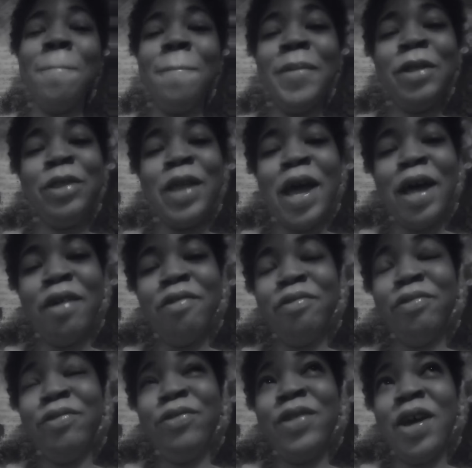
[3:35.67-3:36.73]
without,
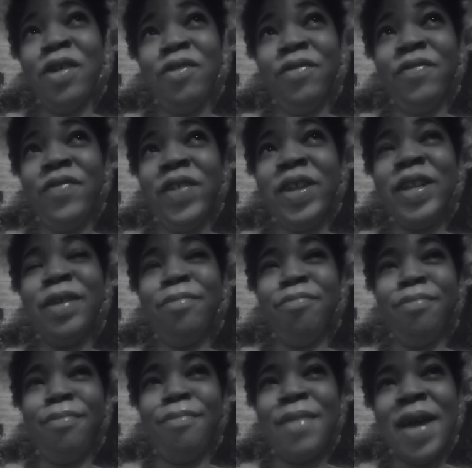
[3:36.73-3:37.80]
you know, feeling
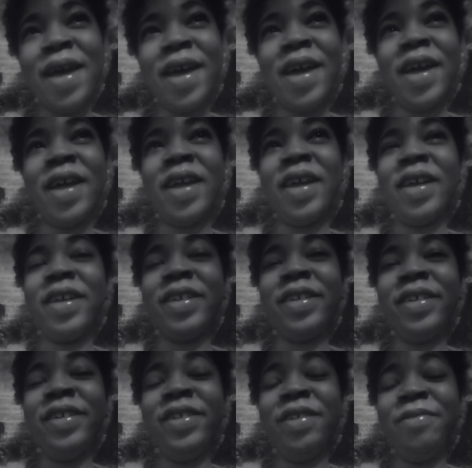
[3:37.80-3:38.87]
bad.
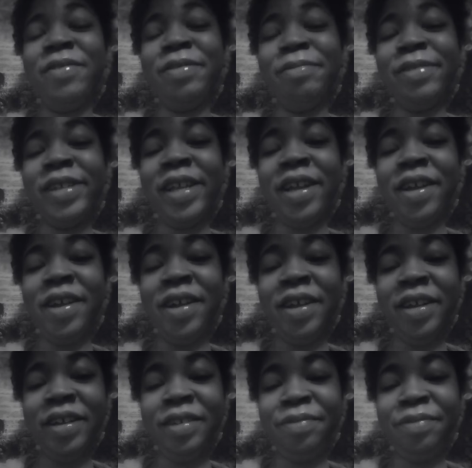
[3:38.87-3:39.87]
You know what I'm saying?